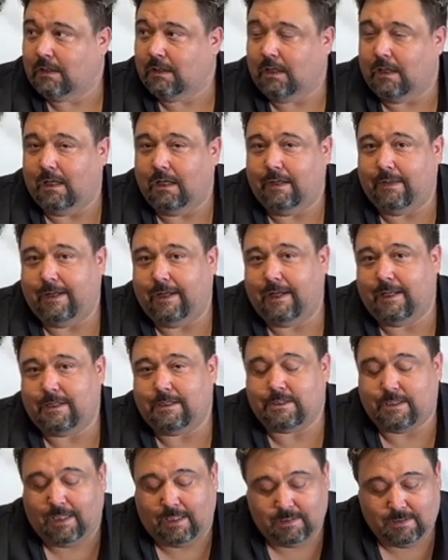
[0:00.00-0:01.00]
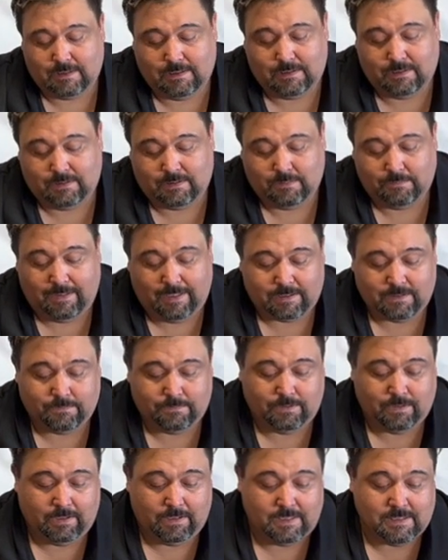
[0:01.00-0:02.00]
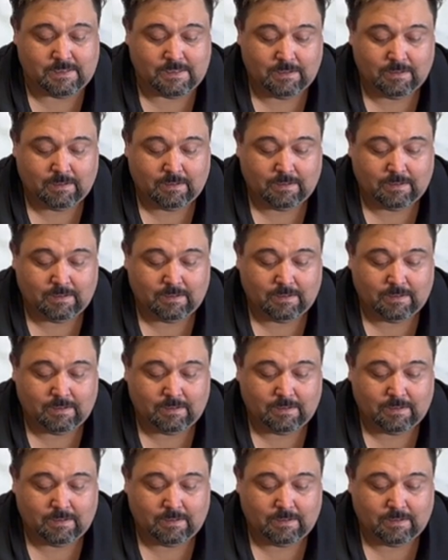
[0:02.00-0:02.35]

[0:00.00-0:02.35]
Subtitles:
They had chances to make some plays.